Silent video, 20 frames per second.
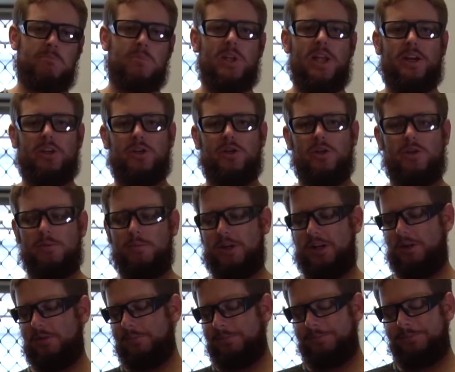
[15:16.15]
That's just
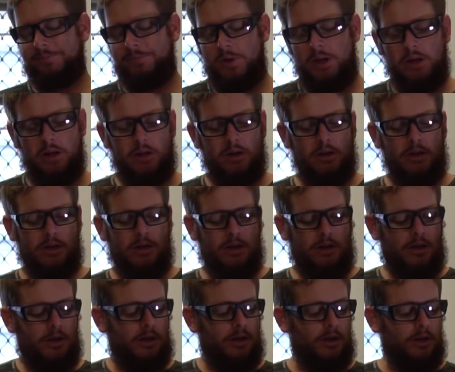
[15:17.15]
me.
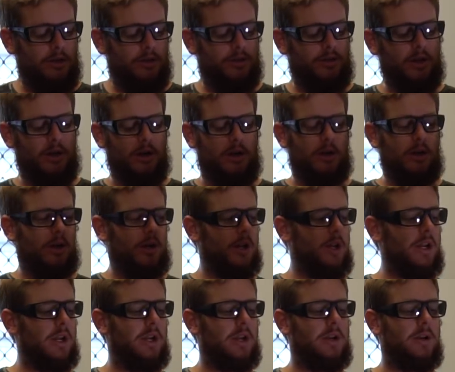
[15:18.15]
So,
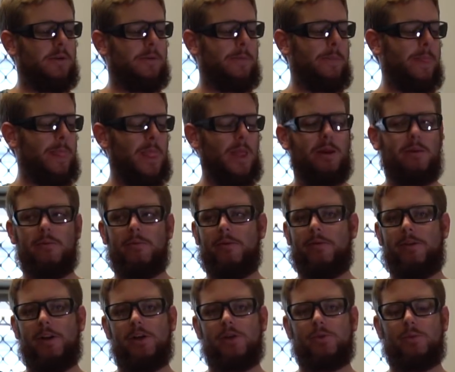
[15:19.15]
we're
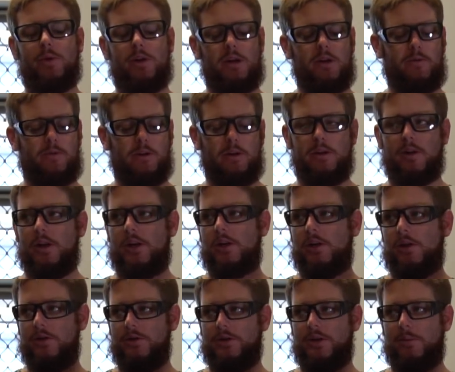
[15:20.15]
finished with the
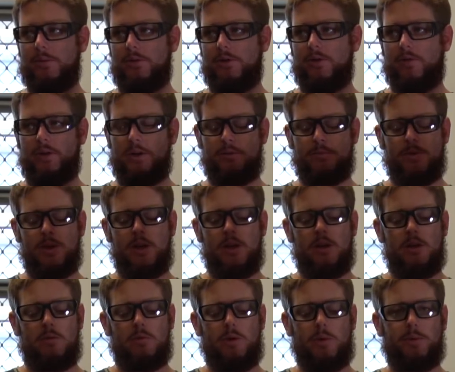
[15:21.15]
close-up look of it.
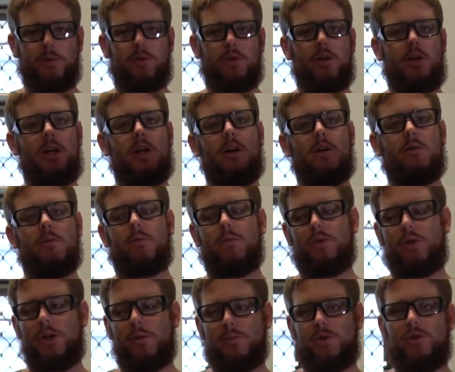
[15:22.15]
What we'll do now,
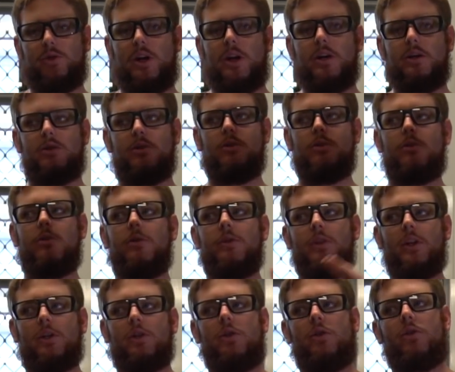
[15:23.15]
we'll jump straight into
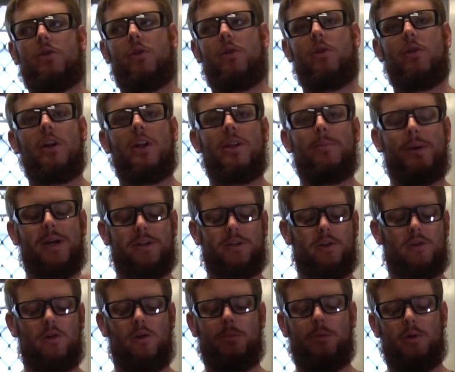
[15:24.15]
section two and the
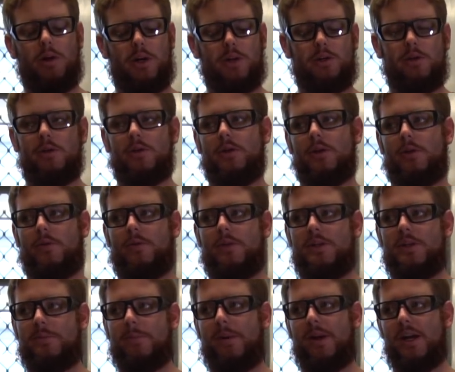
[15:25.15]
basic operations of
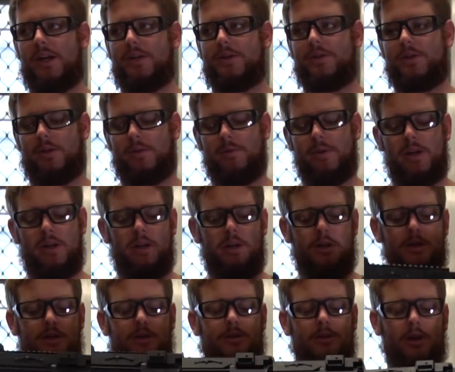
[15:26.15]
this blaster.
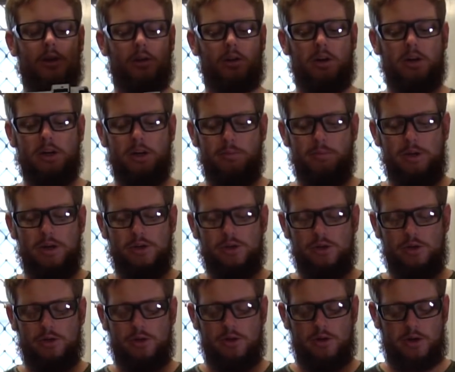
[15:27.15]
So like I
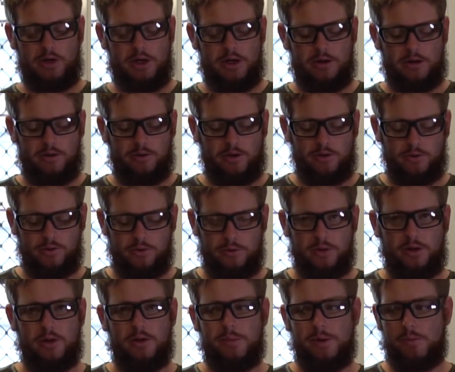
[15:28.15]
mentioned earlier, I'll go into a
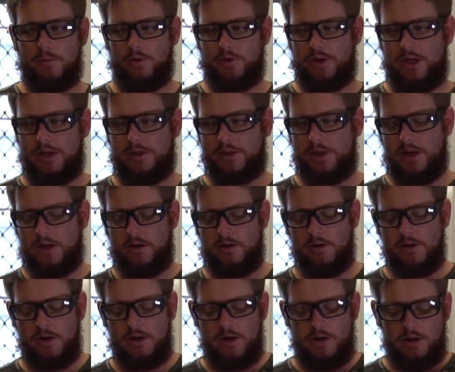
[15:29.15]
little bit more
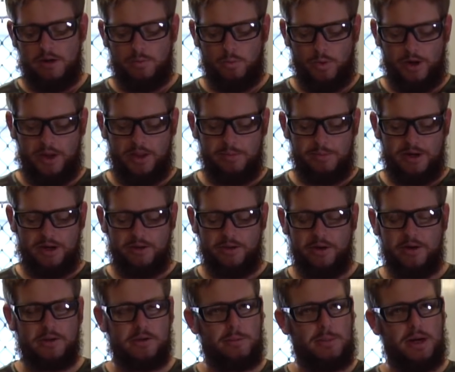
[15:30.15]
detail. One of the big
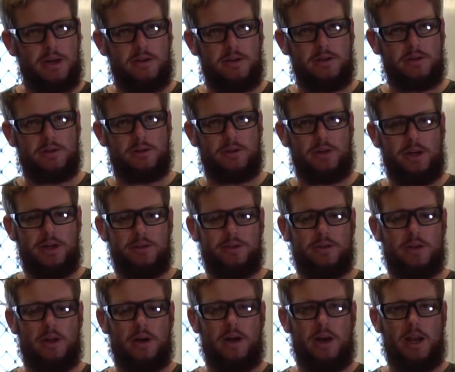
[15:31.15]
things about this
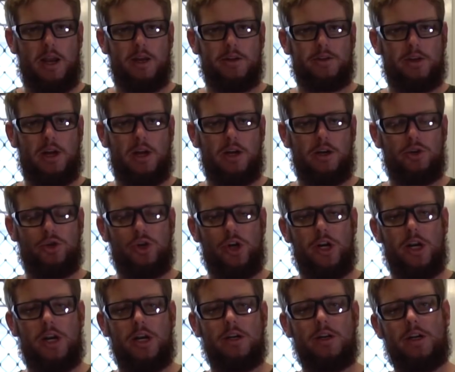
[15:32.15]
is that it has a
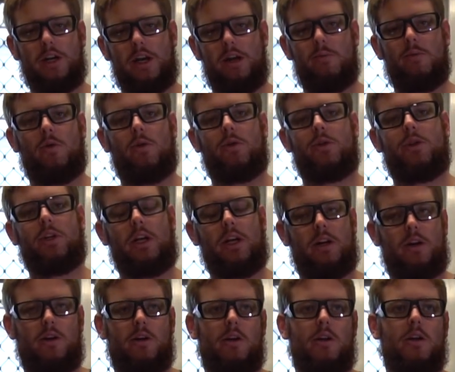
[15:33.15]
Gen 8 gearbox
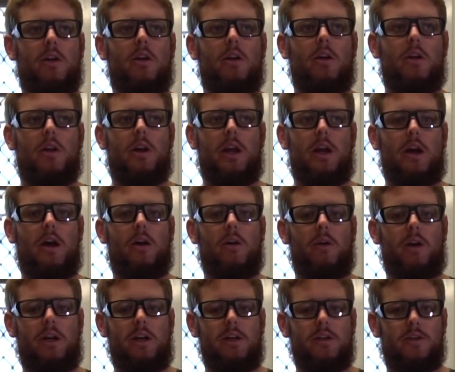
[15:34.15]
in it.
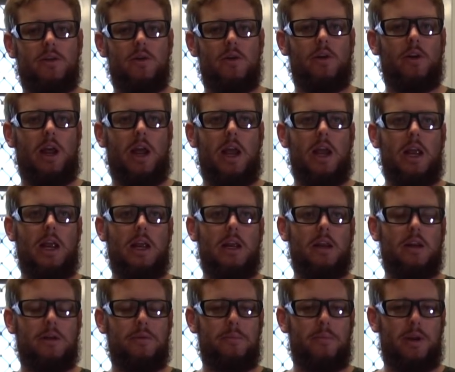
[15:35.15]
Now, it is not
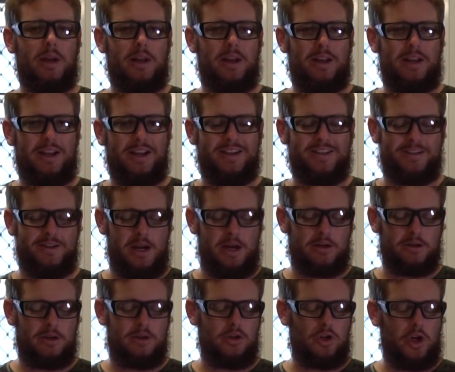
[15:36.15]
a
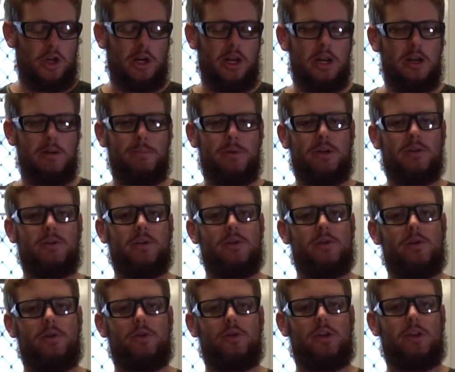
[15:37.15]
exact Gen 8 because
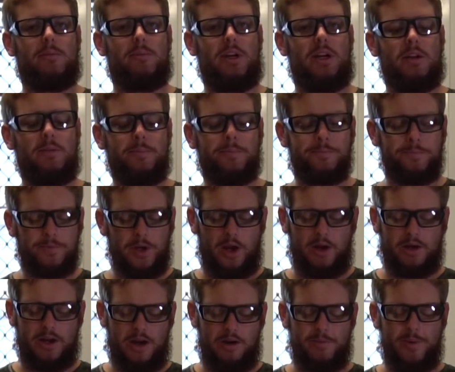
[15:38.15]
it's not Jinming.
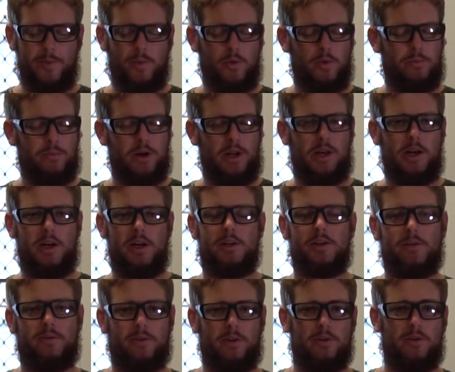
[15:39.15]
I can't remember what brand it
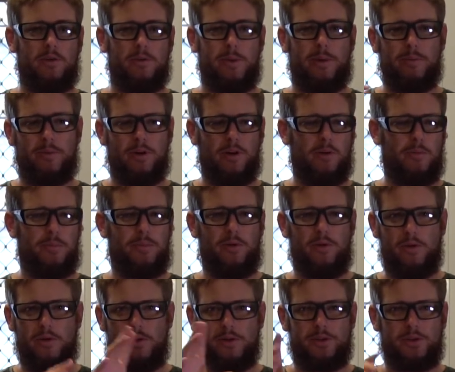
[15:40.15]
is. If I do remember, I'll put
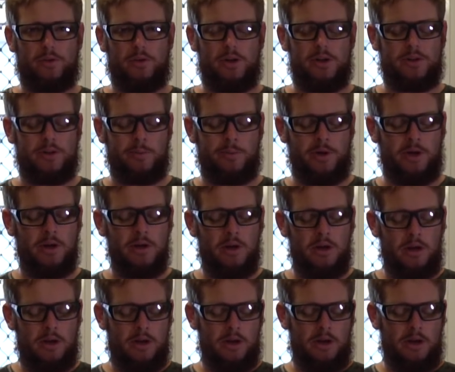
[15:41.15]
it on the screen somewhere.